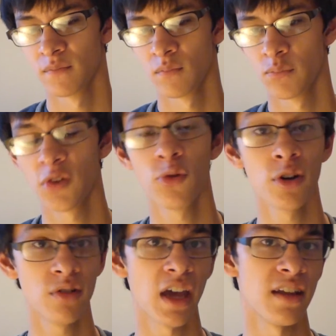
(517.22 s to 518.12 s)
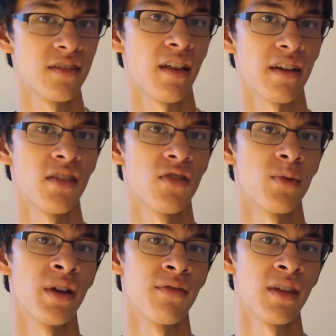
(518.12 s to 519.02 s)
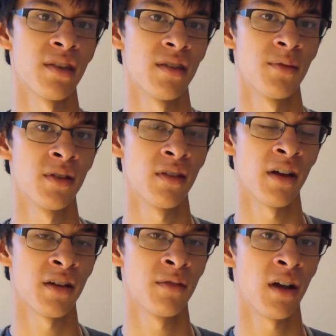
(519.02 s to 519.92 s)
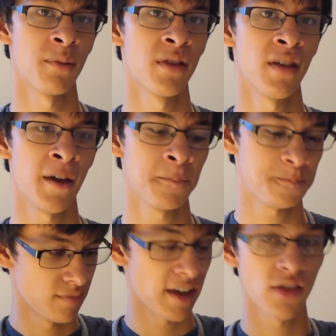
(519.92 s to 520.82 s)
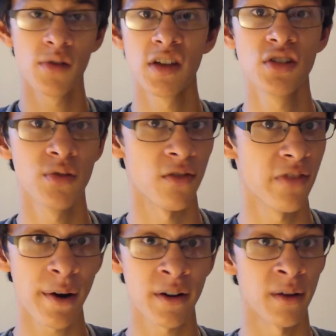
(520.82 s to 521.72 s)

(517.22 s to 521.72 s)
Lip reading: before you get into, like, the swing of things, I would say. Like, those issues are very